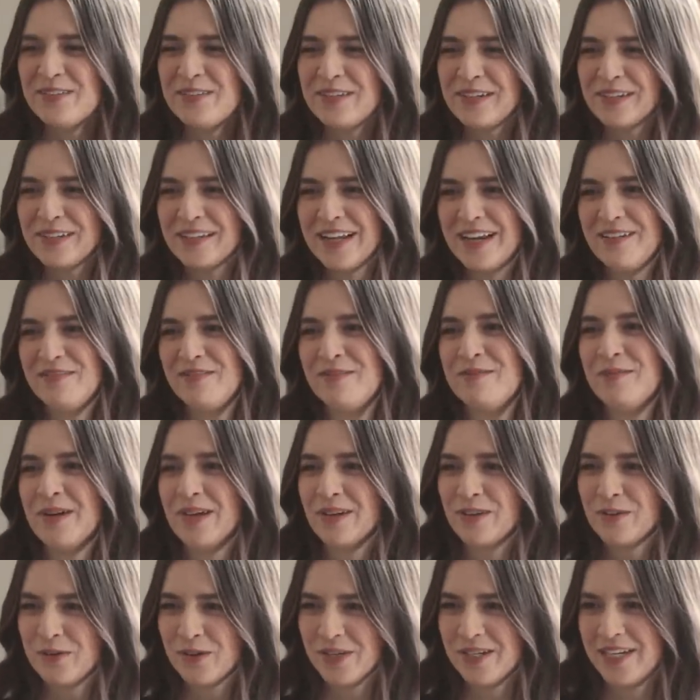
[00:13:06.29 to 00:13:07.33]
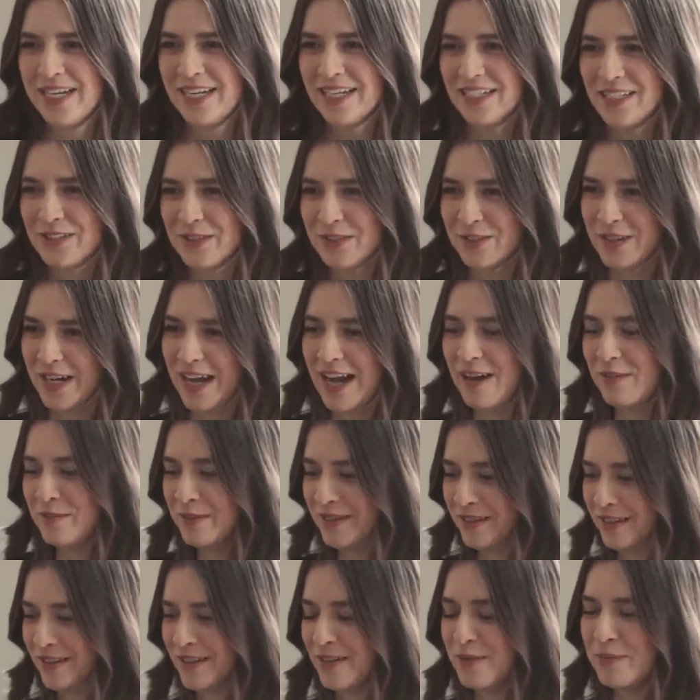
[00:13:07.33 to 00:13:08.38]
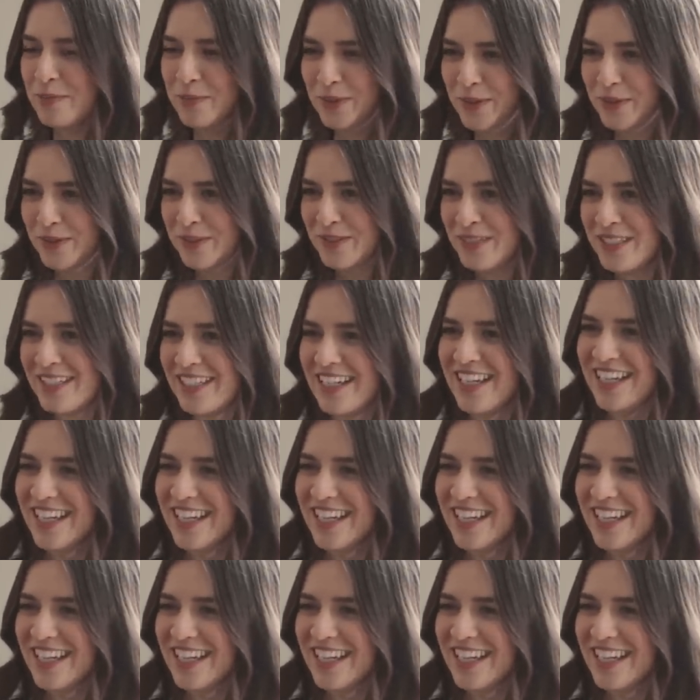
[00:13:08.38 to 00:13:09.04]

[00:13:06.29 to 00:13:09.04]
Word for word: we could have them all coordinated. So I'll be the caboose. Yeah,